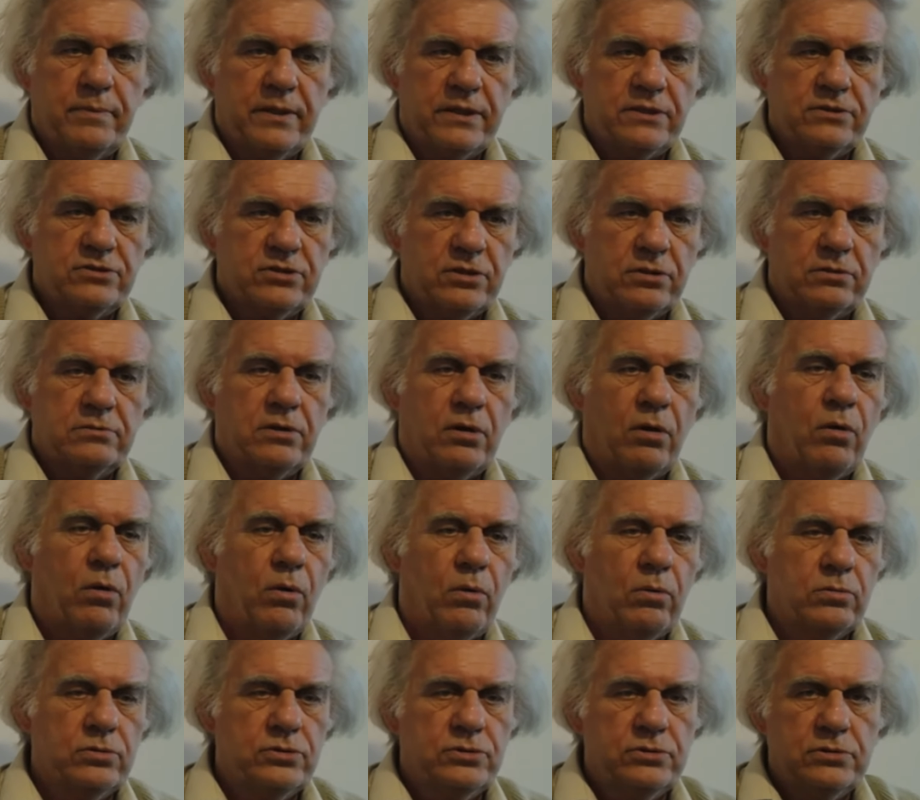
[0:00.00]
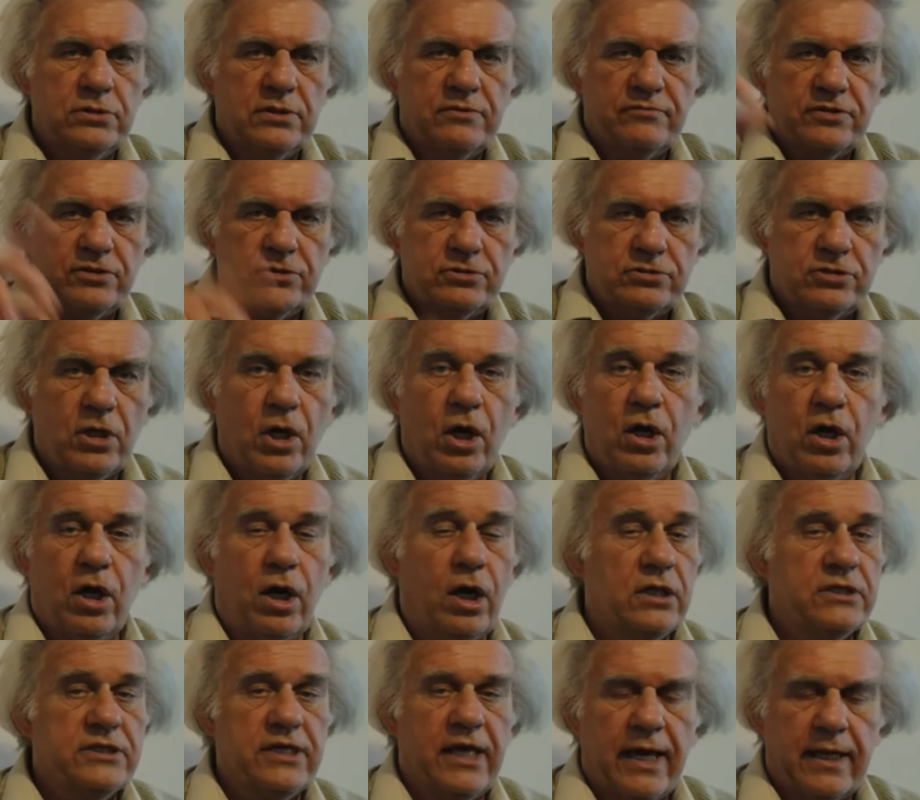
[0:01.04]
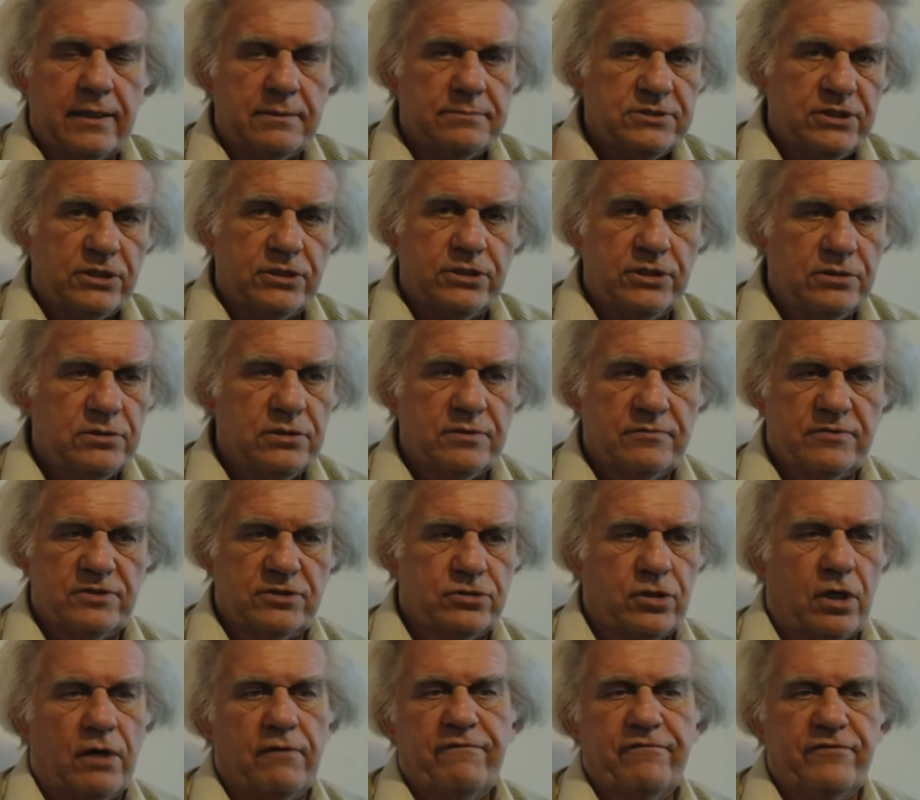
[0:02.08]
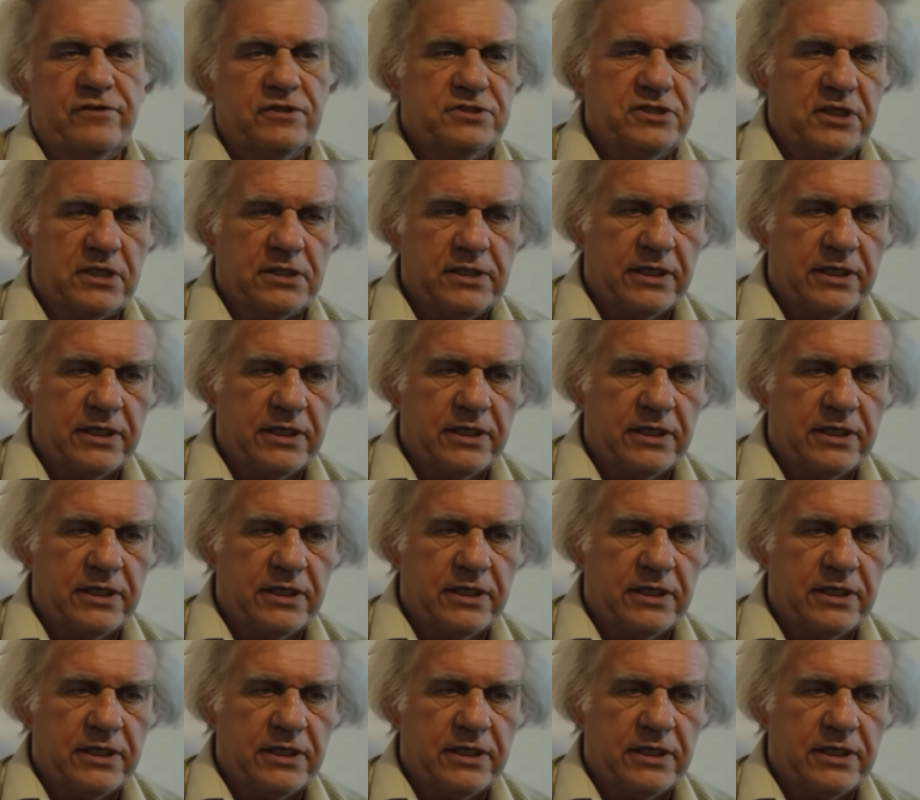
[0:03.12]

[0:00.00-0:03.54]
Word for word: And so the whole universe, all the atoms in the universe are physically